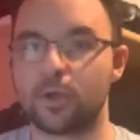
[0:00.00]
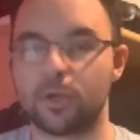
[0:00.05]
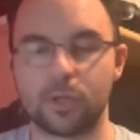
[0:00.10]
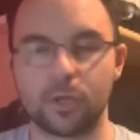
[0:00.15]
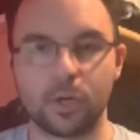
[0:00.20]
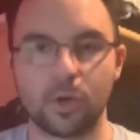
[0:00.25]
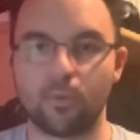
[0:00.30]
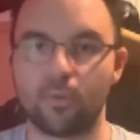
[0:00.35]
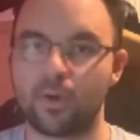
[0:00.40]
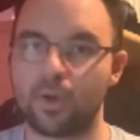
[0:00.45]

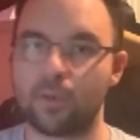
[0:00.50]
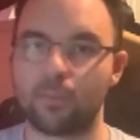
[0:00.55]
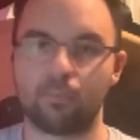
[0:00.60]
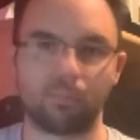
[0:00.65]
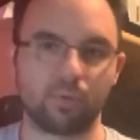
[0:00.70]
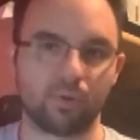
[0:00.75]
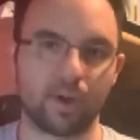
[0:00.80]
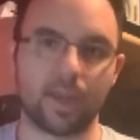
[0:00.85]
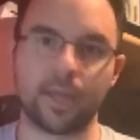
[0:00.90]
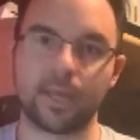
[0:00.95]
you know,
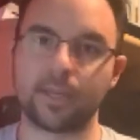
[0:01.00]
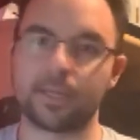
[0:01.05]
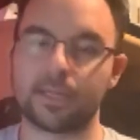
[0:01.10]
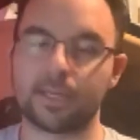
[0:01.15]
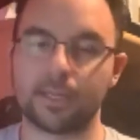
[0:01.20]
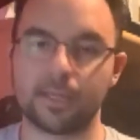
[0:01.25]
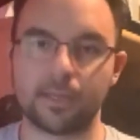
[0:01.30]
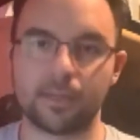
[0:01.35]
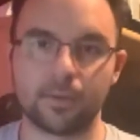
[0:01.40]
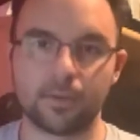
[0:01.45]

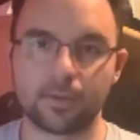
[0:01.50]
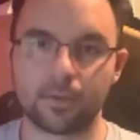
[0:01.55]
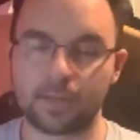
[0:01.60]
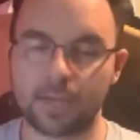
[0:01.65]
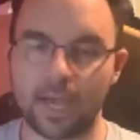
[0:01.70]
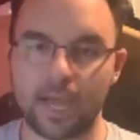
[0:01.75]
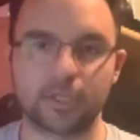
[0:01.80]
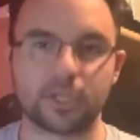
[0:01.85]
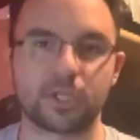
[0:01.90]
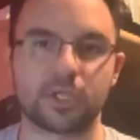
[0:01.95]
Branded,
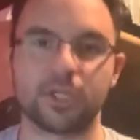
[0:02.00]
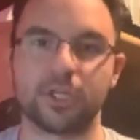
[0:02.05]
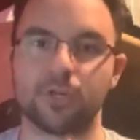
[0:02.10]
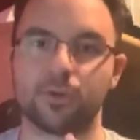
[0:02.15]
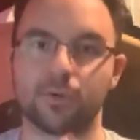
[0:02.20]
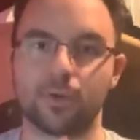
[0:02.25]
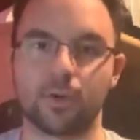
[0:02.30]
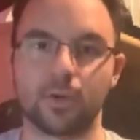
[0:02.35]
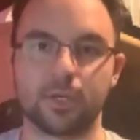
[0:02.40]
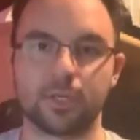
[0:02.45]

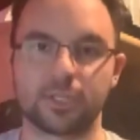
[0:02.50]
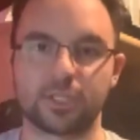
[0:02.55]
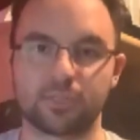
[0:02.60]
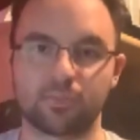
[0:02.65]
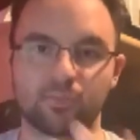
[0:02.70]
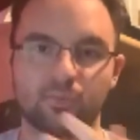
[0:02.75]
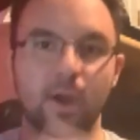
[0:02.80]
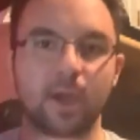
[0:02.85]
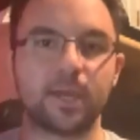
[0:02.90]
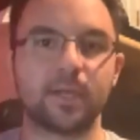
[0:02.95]
Kashtira,
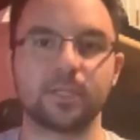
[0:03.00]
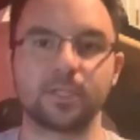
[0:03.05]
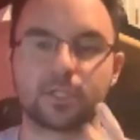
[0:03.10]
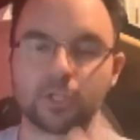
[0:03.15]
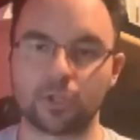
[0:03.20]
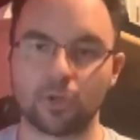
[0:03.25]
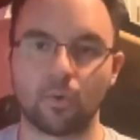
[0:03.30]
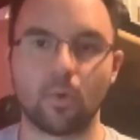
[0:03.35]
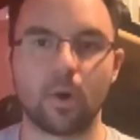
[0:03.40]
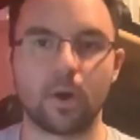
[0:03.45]
Sprite,
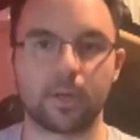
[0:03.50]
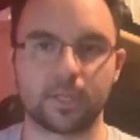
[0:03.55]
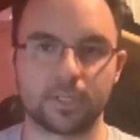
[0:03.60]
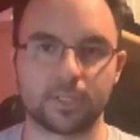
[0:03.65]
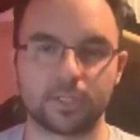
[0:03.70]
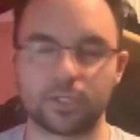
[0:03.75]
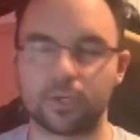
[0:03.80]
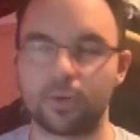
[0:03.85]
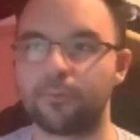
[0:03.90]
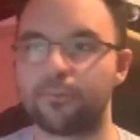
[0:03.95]
so on
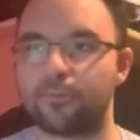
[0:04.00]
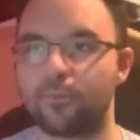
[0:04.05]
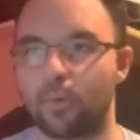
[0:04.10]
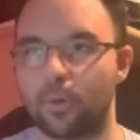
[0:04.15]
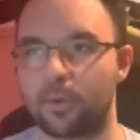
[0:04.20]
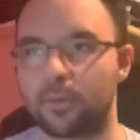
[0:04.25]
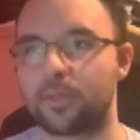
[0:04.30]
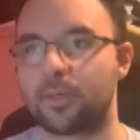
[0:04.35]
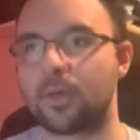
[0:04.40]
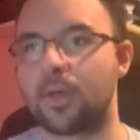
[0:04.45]
and so
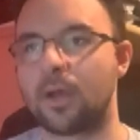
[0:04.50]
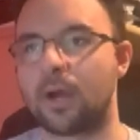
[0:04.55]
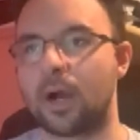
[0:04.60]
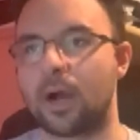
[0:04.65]
forth.